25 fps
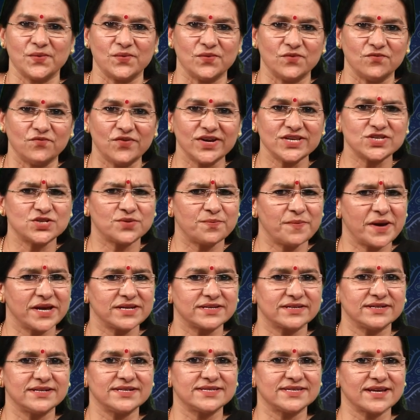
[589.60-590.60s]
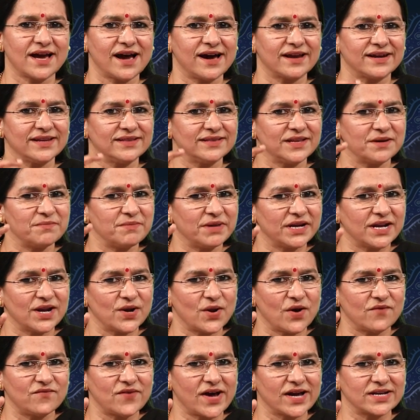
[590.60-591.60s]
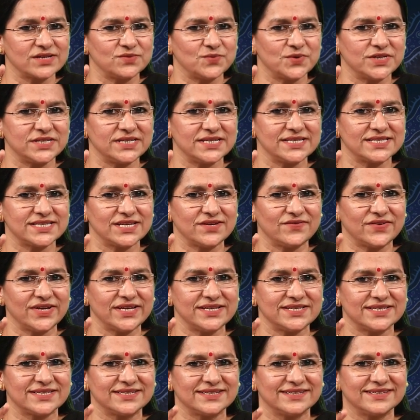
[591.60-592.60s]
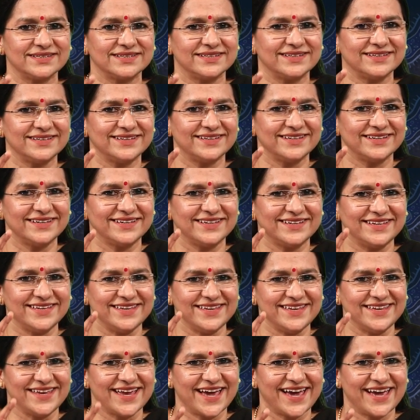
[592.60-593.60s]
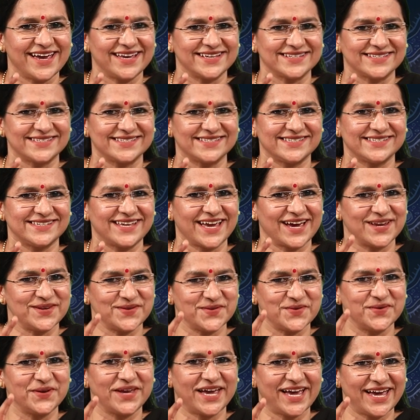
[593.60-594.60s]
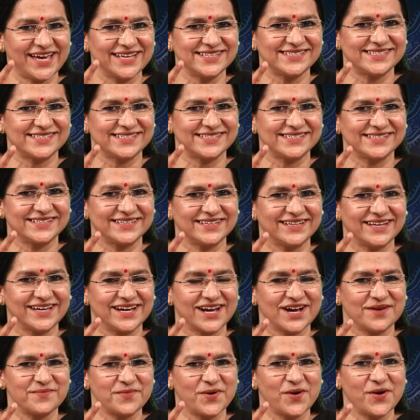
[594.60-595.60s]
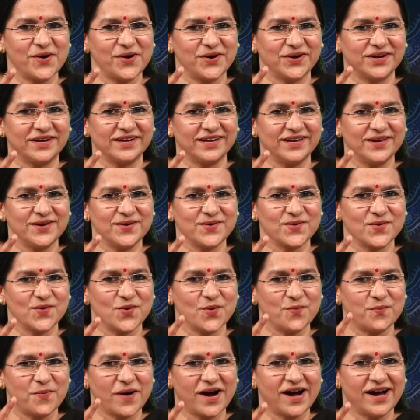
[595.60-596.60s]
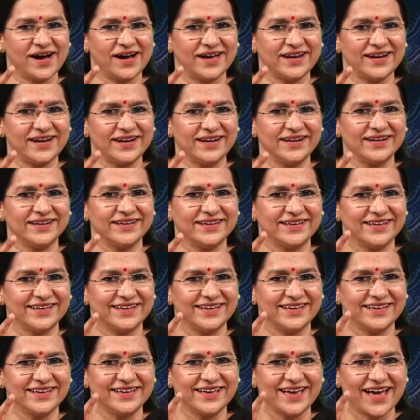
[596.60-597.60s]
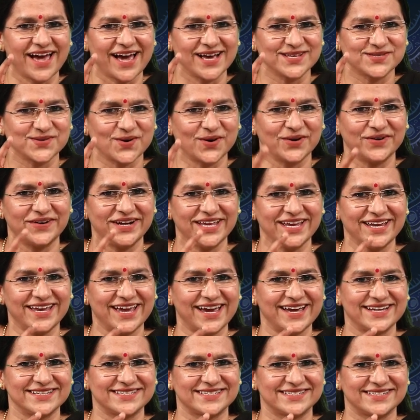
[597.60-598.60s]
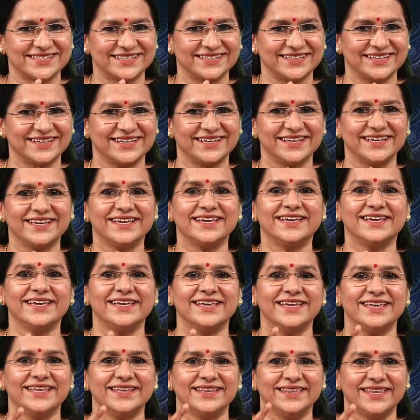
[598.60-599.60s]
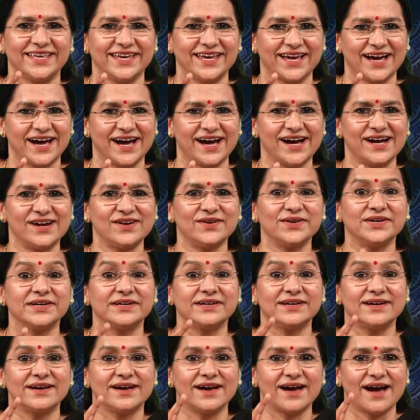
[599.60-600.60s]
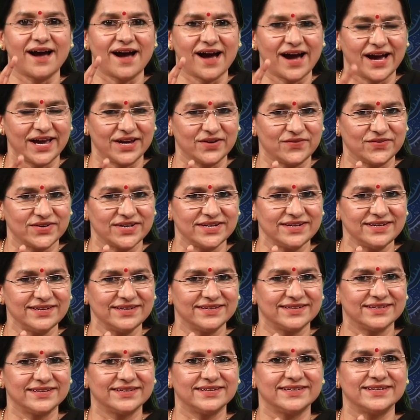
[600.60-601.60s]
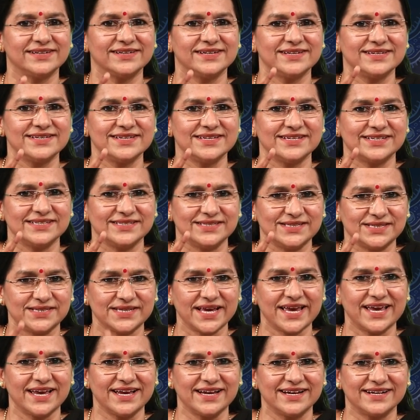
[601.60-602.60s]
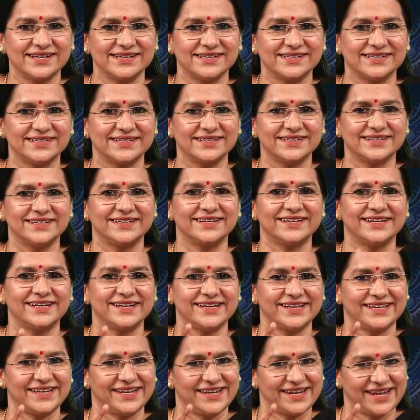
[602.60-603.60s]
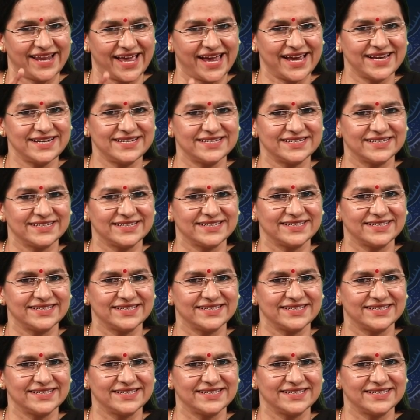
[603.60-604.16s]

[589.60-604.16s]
Which metals are in the middle of activity series? Yes, can you guess? Come on, Gopal has already guessed. They are iron, zinc, lead,